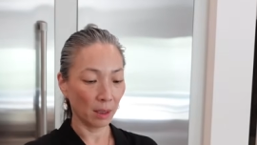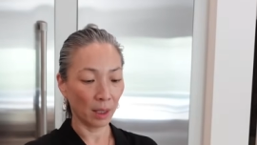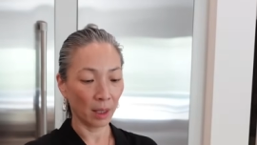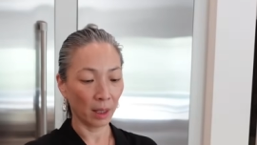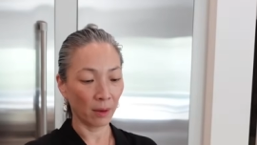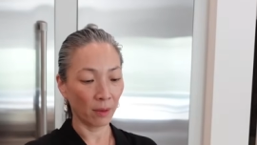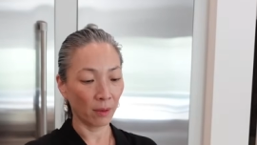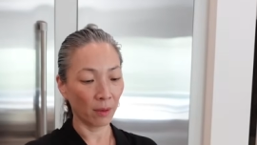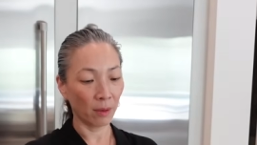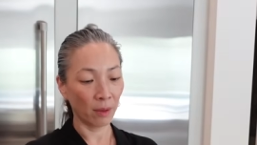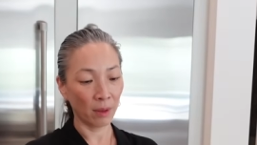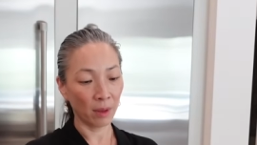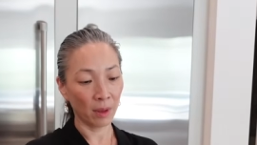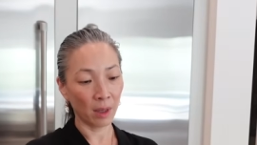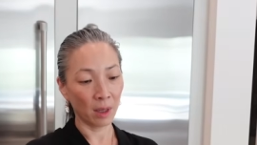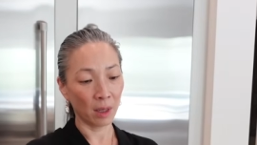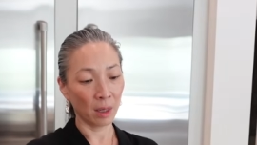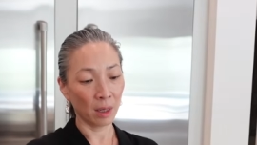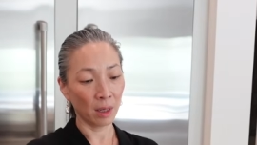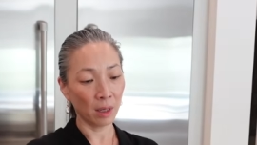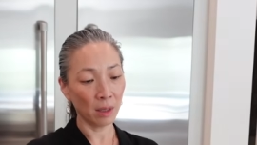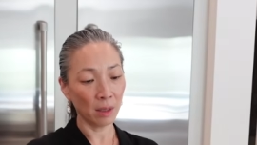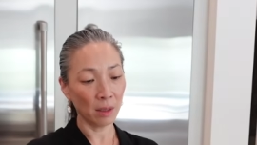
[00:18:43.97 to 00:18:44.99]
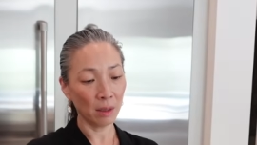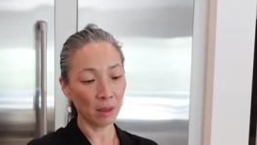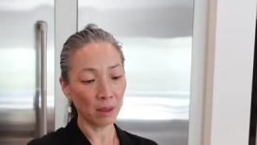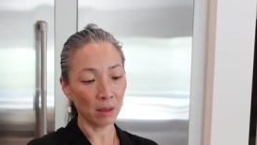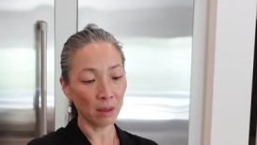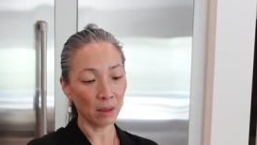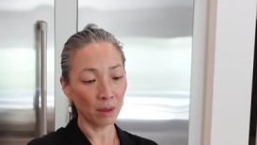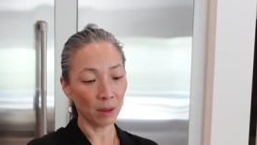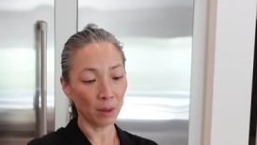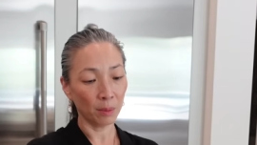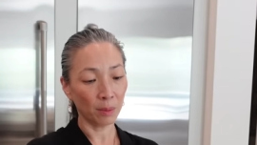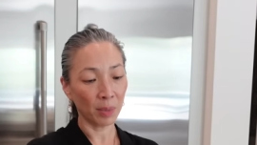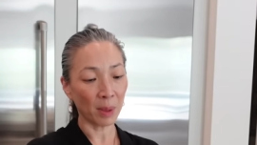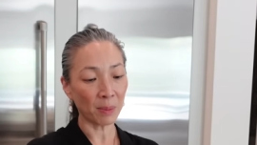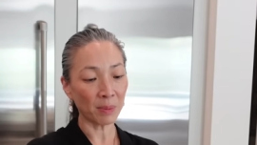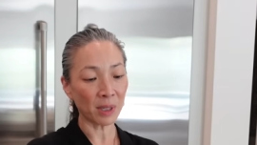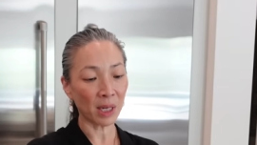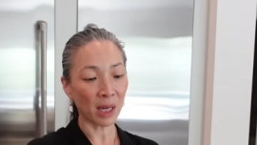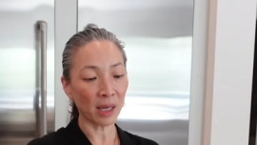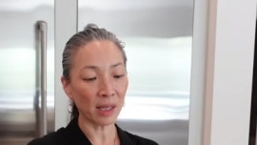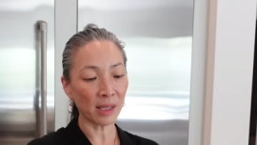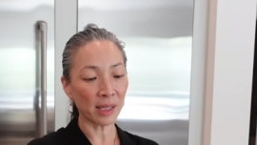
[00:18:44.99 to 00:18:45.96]
And then
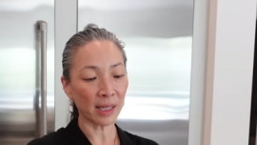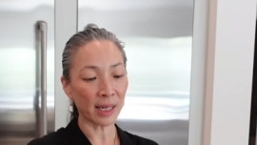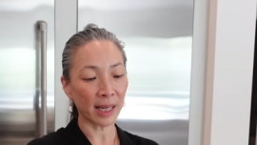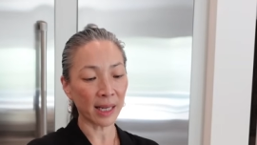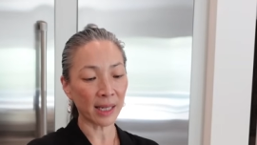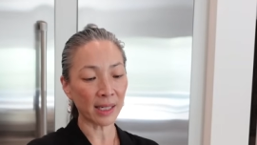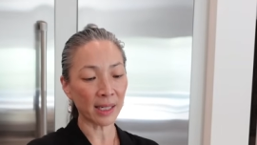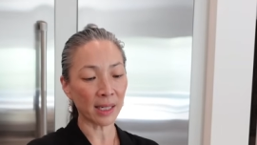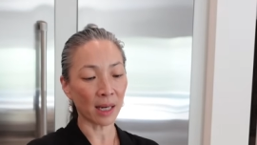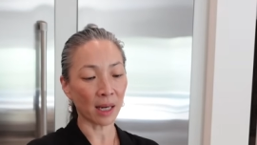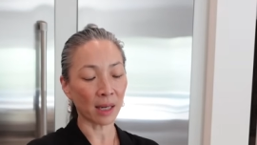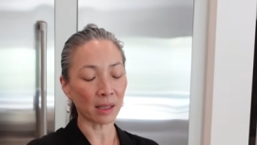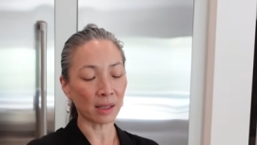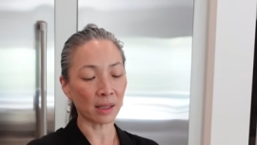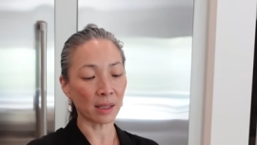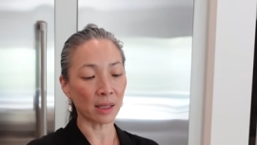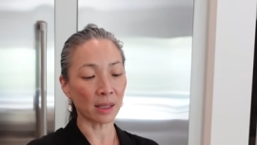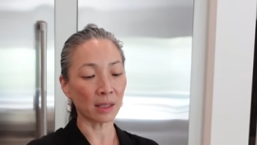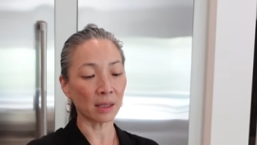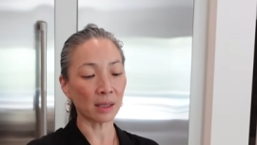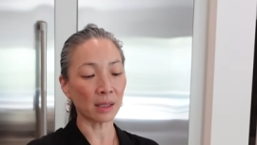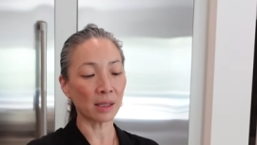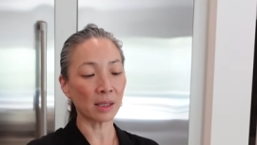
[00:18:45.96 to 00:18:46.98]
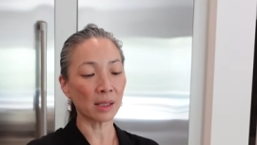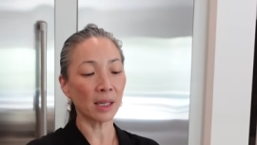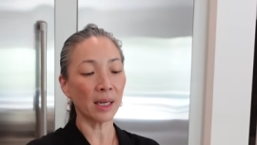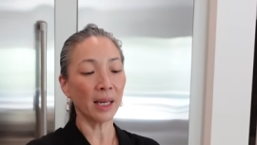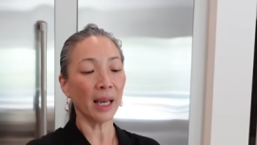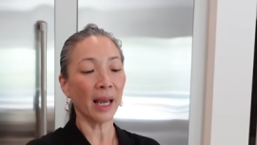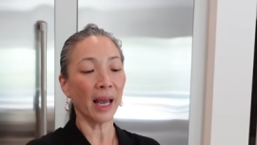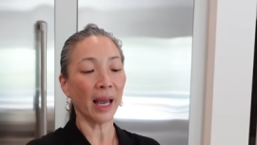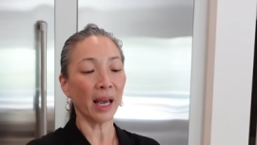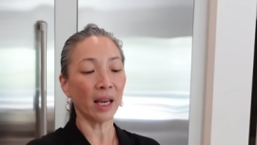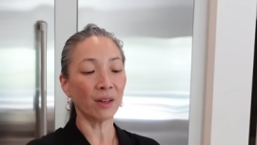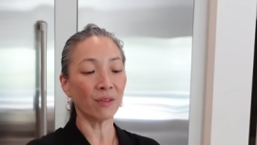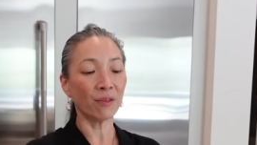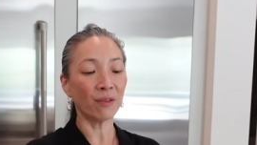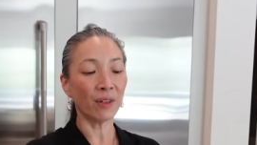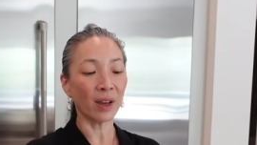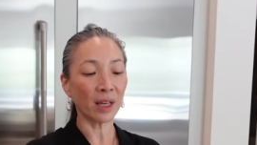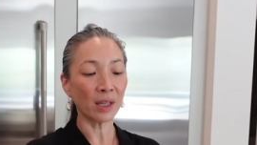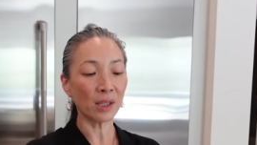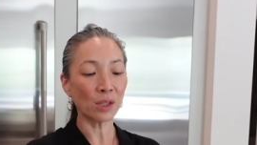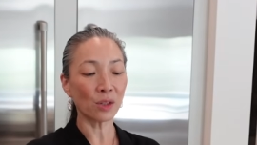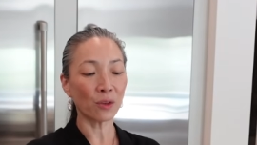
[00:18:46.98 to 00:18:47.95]
peptides and antioxidants
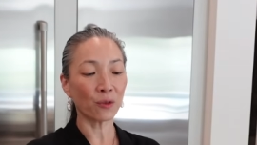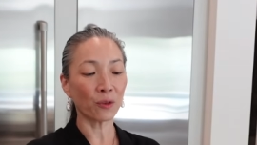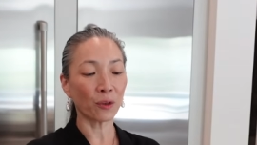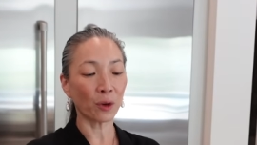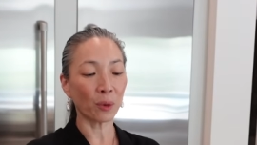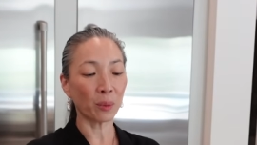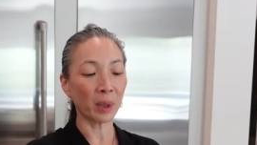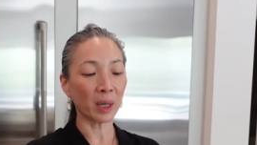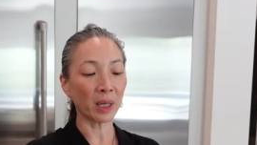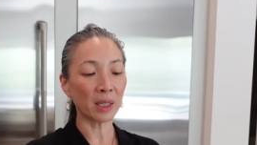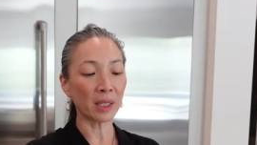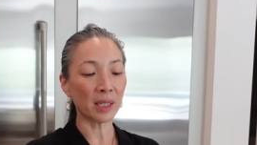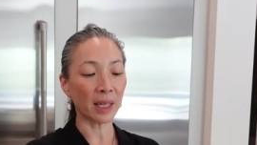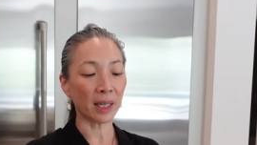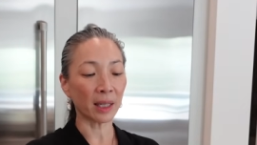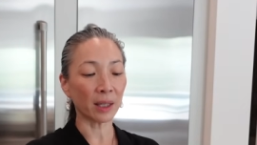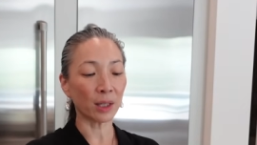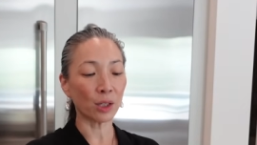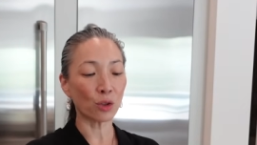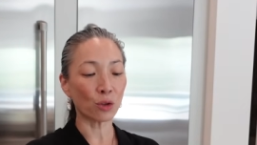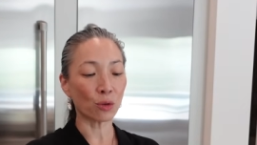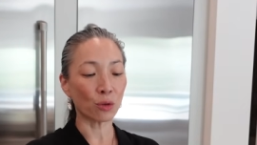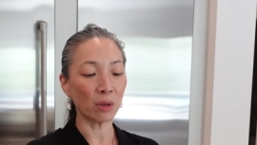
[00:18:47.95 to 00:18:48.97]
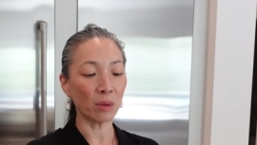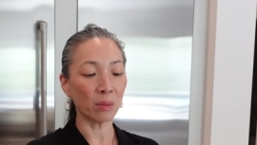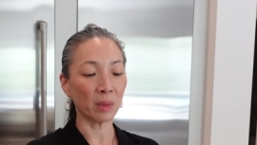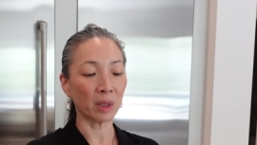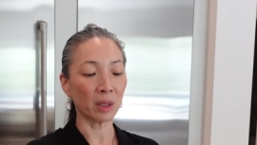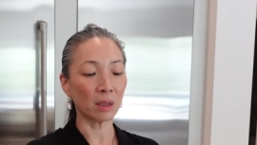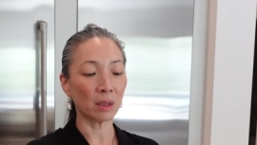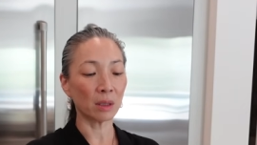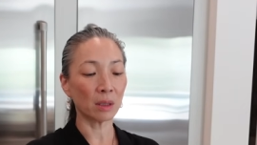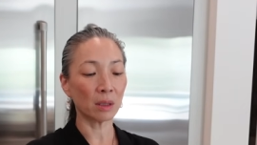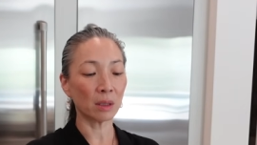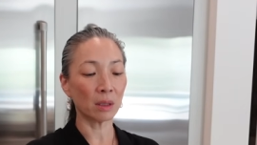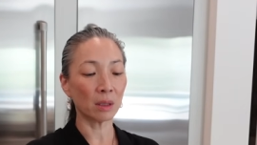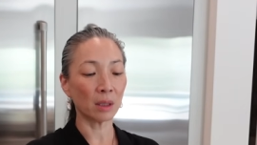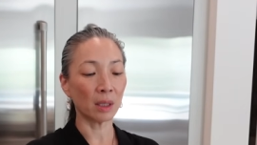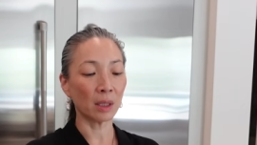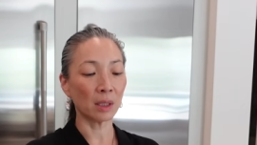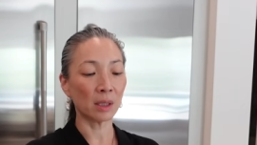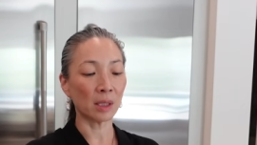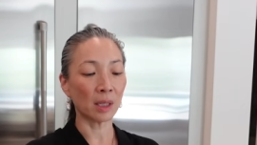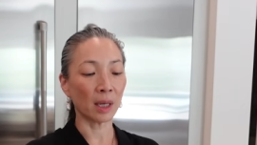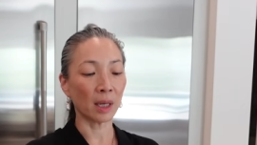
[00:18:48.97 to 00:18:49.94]
advanced firming daily treatment.
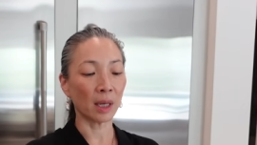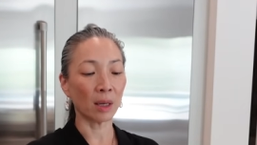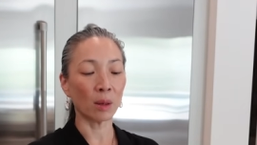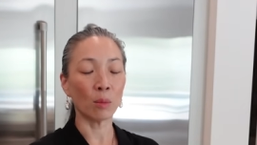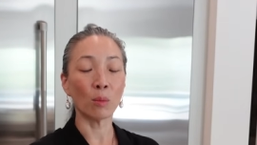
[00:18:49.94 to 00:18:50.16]
It's a